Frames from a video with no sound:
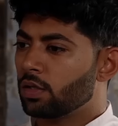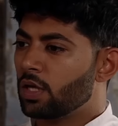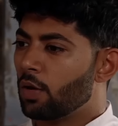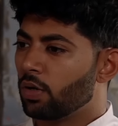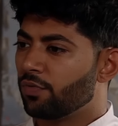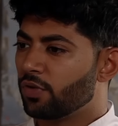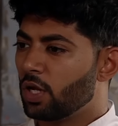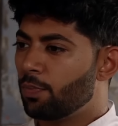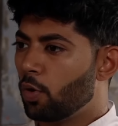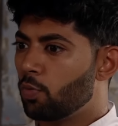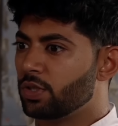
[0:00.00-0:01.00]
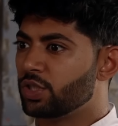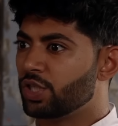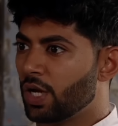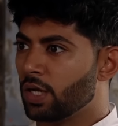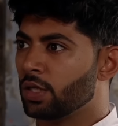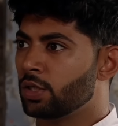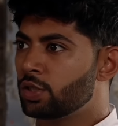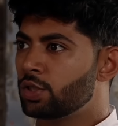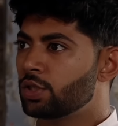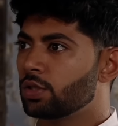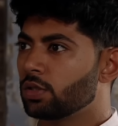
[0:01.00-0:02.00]
Yeah, well, if you nip home and
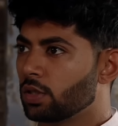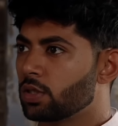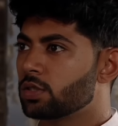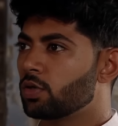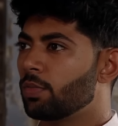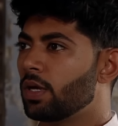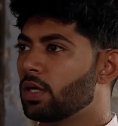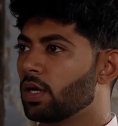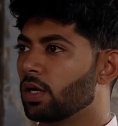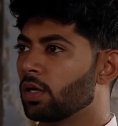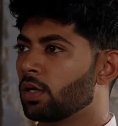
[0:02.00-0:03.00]
change, you can still make it.